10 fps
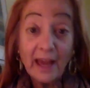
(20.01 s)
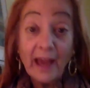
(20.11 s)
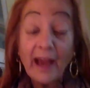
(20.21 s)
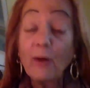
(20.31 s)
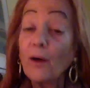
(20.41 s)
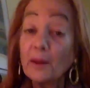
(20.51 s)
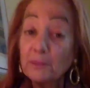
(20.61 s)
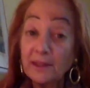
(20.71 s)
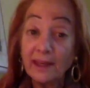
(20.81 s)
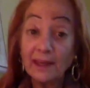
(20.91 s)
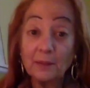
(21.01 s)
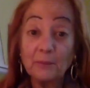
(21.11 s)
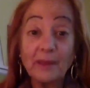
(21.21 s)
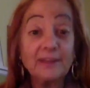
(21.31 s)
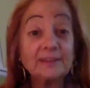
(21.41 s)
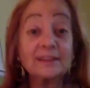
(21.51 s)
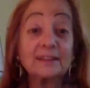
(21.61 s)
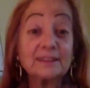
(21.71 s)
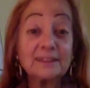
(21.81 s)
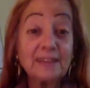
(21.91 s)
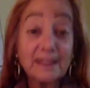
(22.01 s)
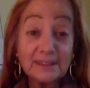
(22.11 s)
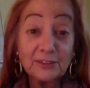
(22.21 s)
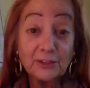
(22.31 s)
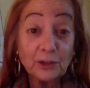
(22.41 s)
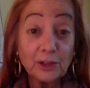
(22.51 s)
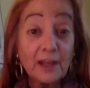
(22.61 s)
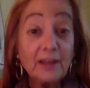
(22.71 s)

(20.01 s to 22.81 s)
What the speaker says: how I became a successful